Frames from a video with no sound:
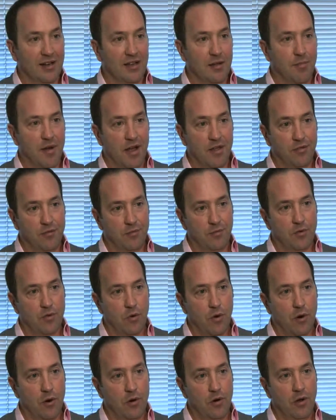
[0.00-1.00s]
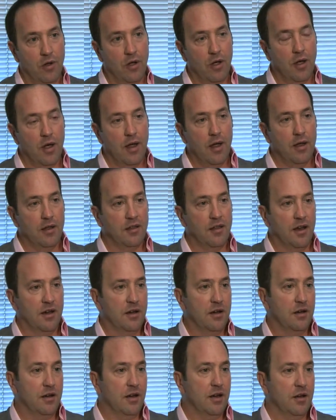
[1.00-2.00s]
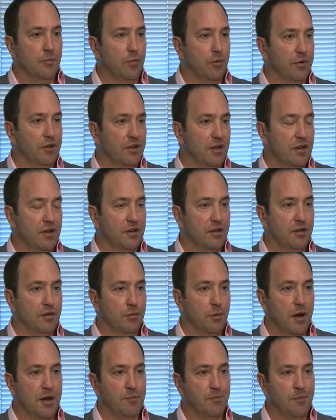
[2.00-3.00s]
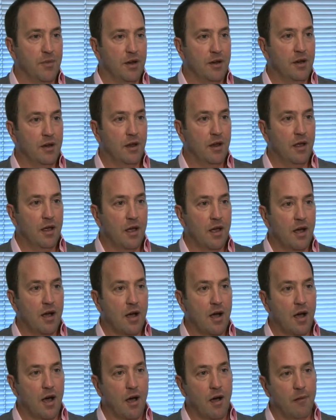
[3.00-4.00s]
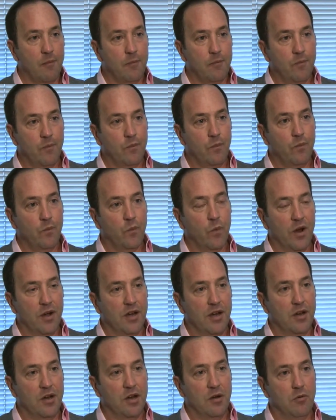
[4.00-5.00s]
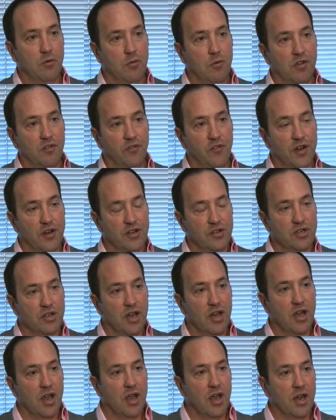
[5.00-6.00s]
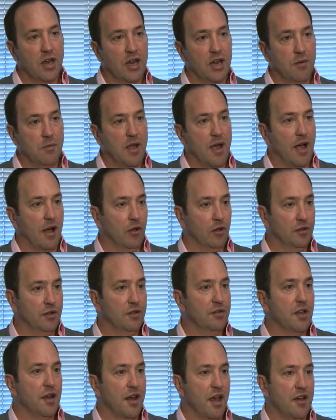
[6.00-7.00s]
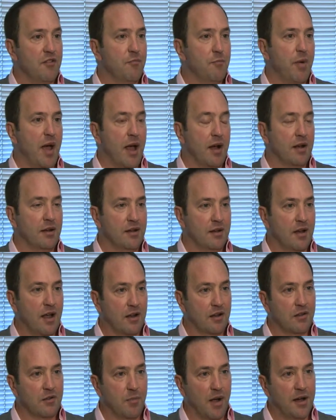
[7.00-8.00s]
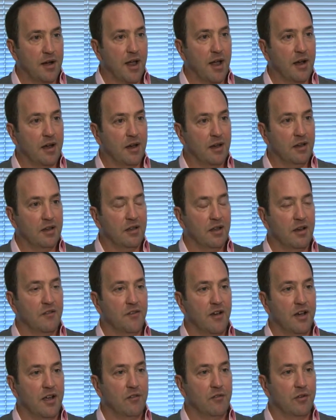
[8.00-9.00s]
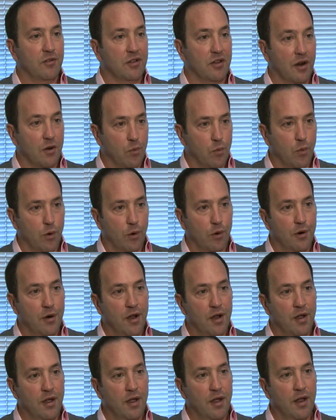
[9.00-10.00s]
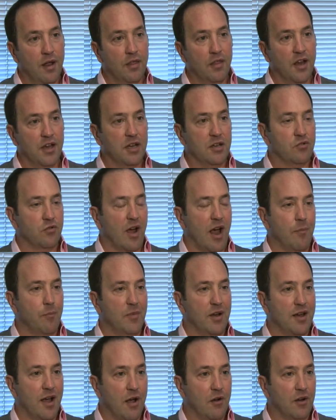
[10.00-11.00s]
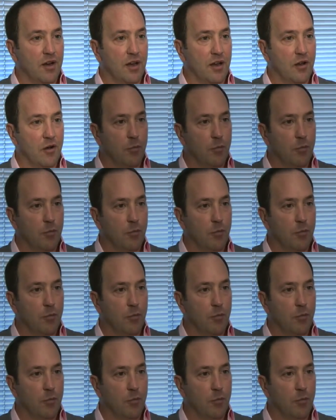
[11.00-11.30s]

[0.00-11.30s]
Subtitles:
the bathroom door. Then he proceeded to rape me. When he was finished, he held the knife back next to my neck, and he said if I ever said a word, that he'd track me down and kill